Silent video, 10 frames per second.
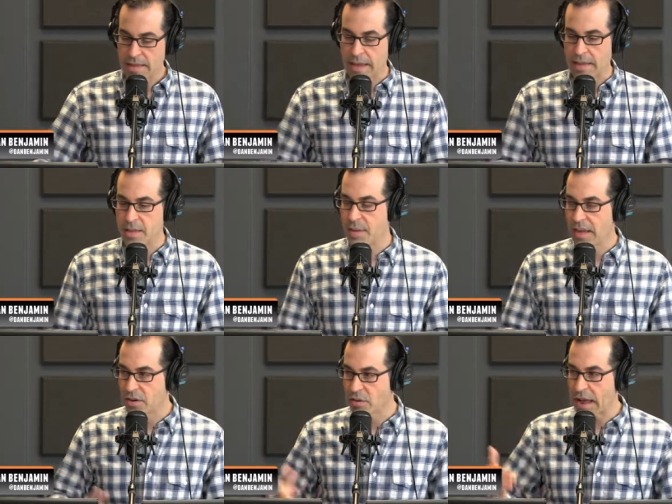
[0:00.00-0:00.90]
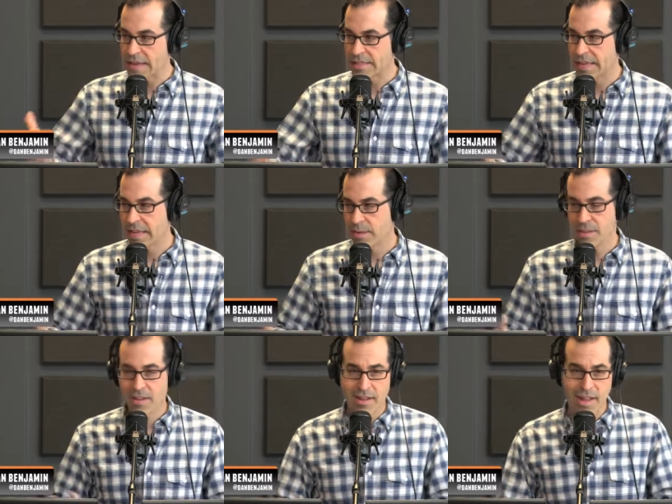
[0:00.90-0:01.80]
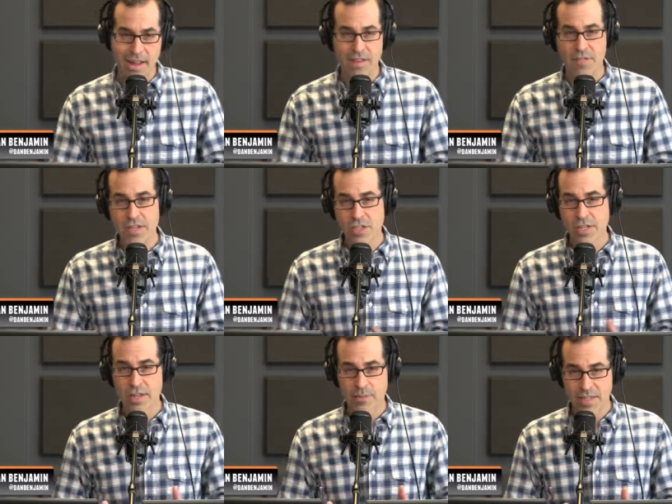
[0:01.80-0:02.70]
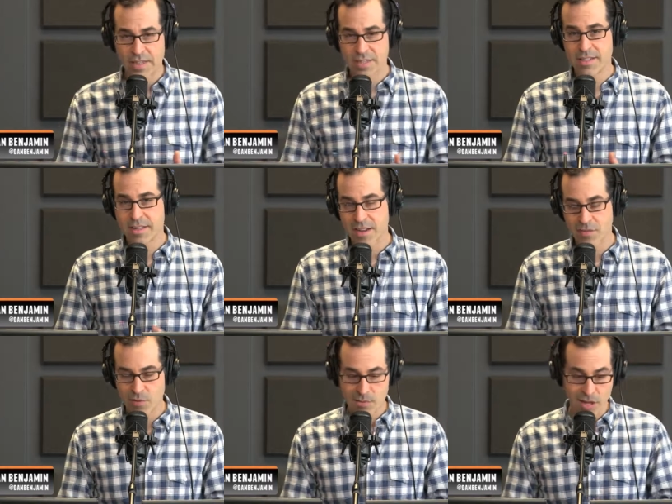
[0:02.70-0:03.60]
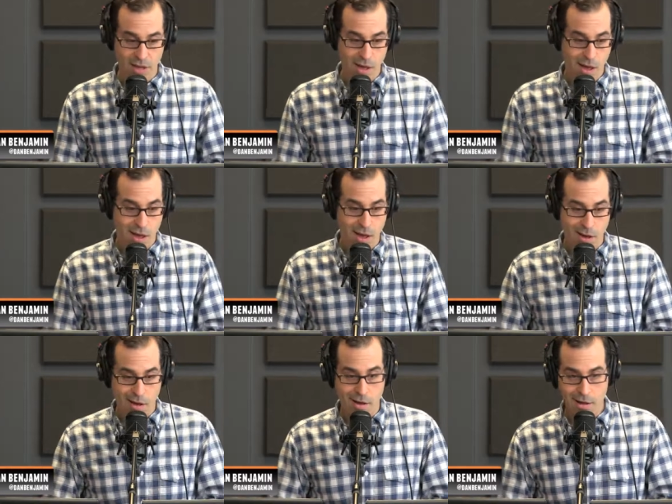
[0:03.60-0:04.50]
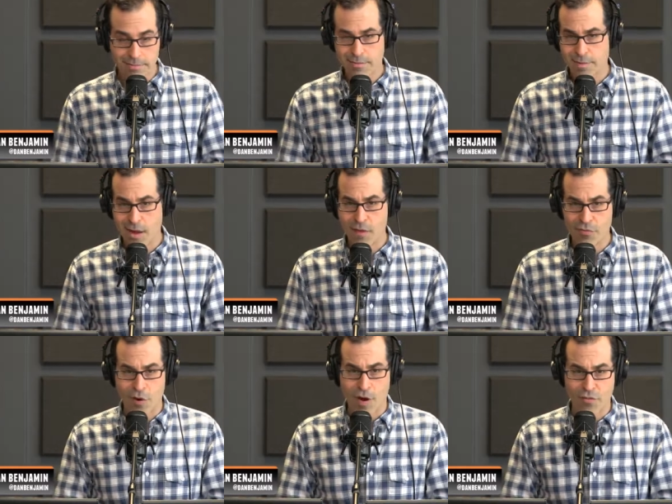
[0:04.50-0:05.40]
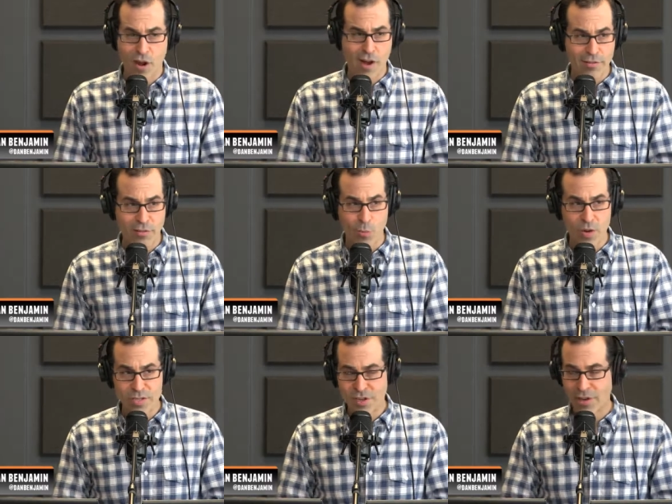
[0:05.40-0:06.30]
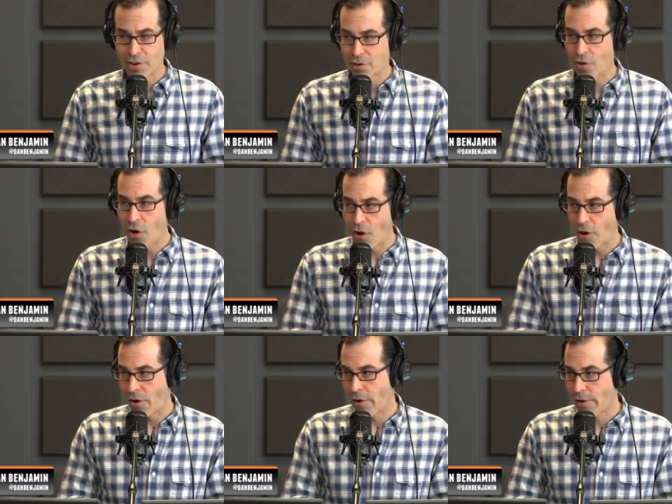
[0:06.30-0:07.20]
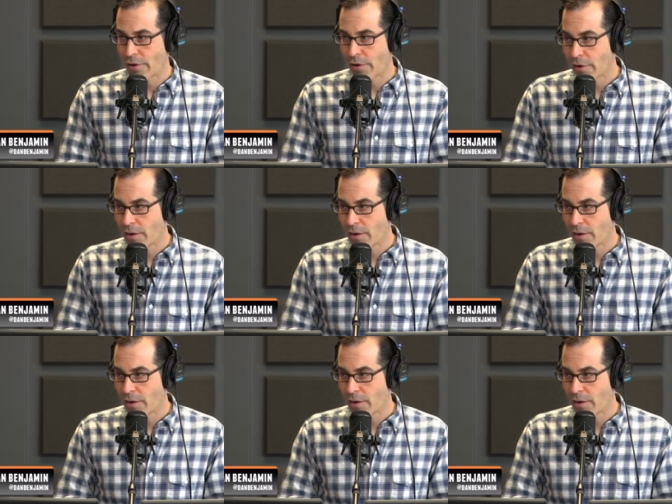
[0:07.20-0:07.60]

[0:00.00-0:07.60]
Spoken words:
Yeah, he'd be interacting and being like, hey, and eventually it would lead to the inevitable like, I've got some whiskey in a car.